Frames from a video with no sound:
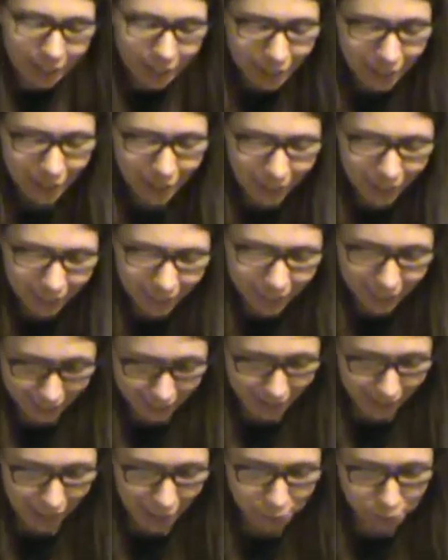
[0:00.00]
Well, let's get
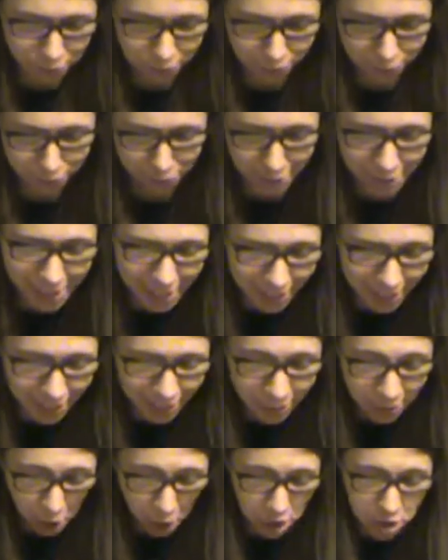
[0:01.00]
to level three.
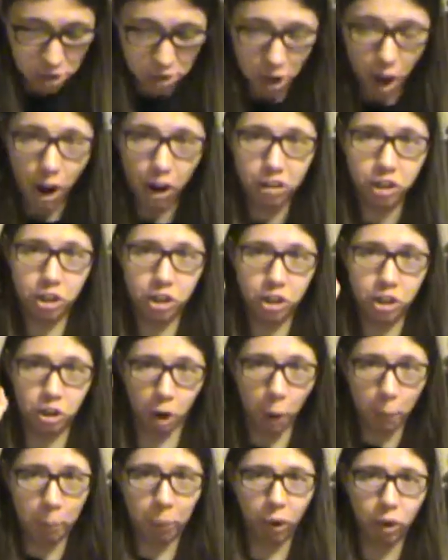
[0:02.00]
Unlock
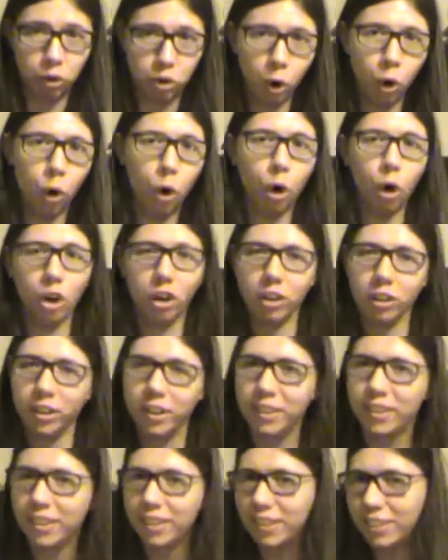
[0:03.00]
super
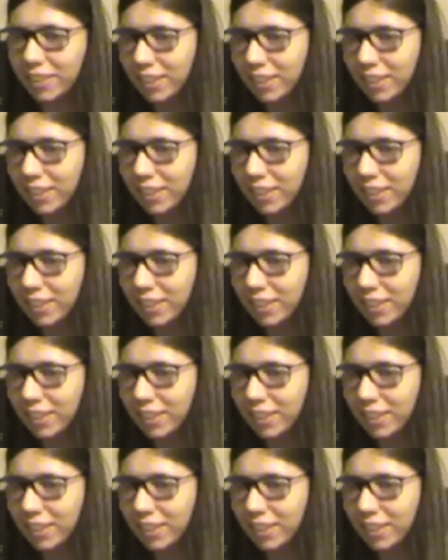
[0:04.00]
tools.